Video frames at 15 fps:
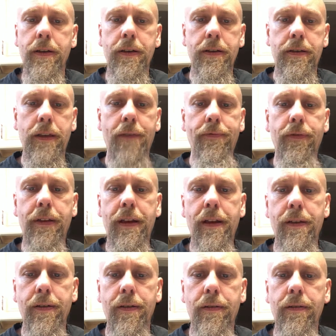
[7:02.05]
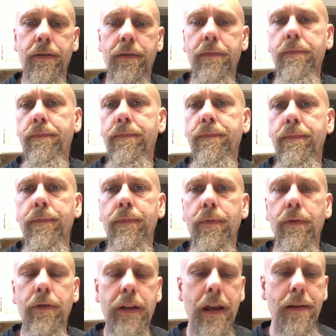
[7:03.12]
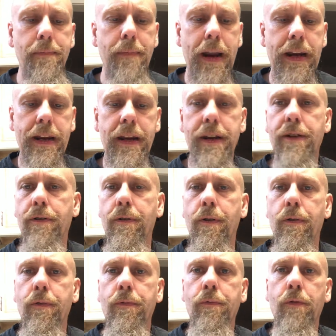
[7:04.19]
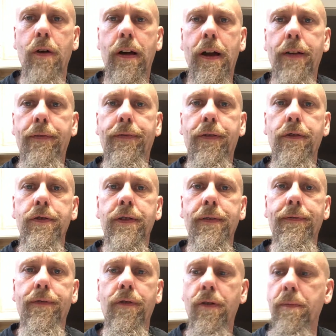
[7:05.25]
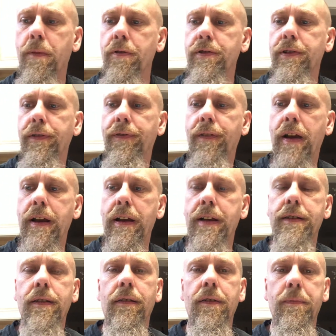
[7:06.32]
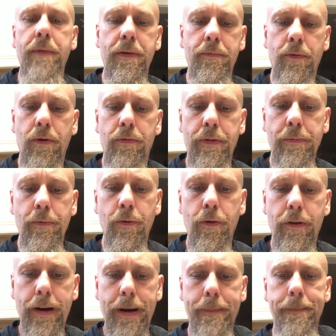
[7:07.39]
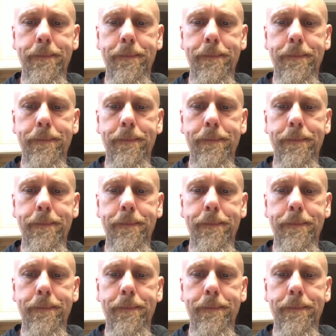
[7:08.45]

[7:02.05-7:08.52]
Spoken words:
definitely look at making your own wand first and foremost. You'll find that's a little bit more rewarding.